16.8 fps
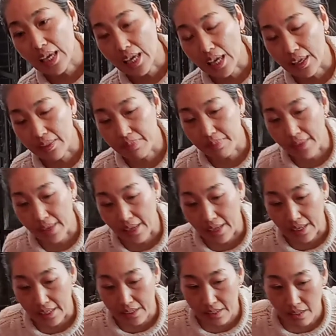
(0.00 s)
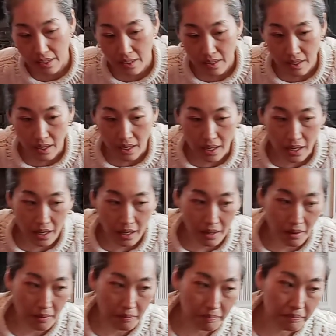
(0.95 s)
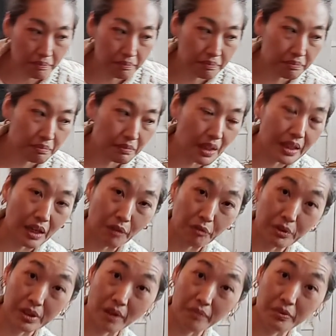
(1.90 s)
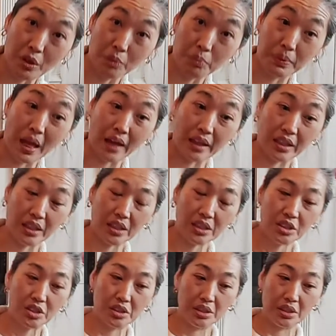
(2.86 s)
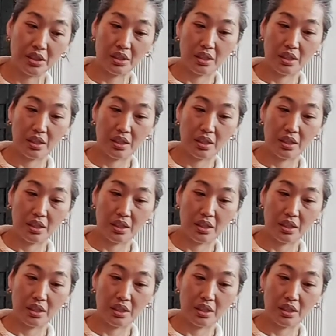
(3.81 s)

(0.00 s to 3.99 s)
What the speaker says: and then get rid of your blockage.